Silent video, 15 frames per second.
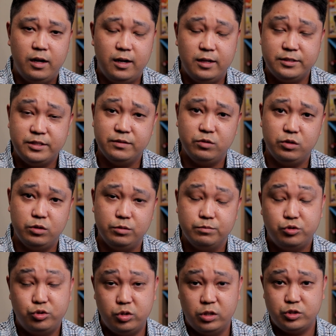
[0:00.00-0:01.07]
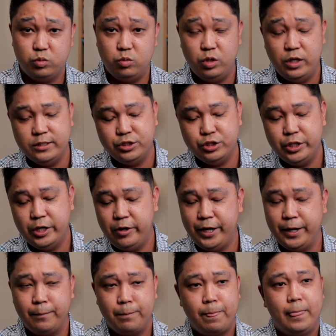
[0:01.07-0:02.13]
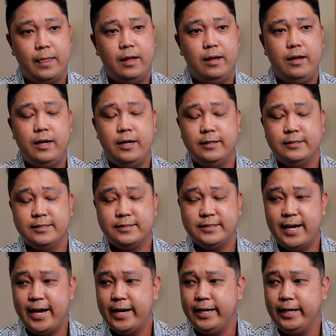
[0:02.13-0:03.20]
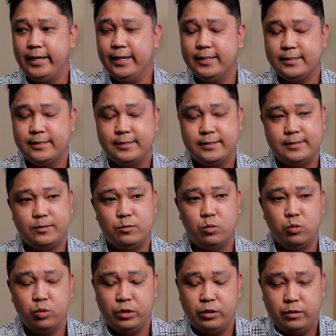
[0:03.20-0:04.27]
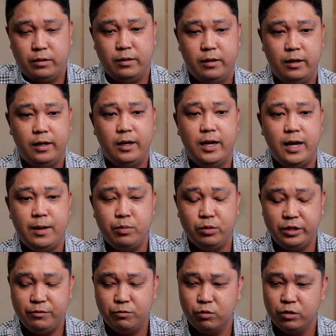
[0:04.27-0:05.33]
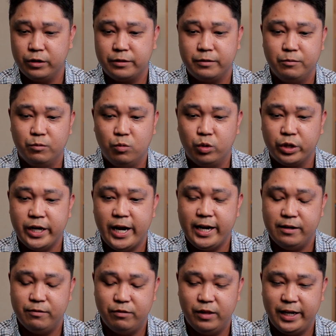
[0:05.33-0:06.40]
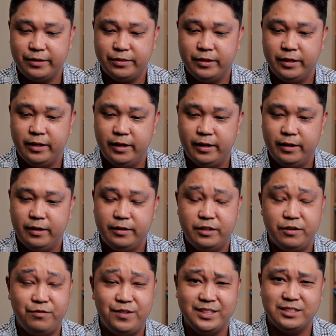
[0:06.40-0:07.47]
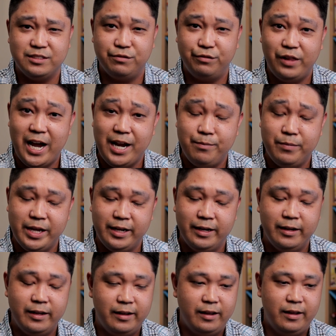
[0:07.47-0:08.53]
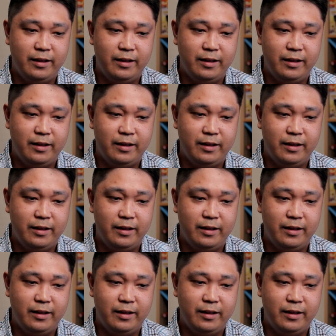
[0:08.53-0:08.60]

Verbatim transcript: uh, civil structural engineering in society. It's we're I believe we're we're kind of like the defensive linemen.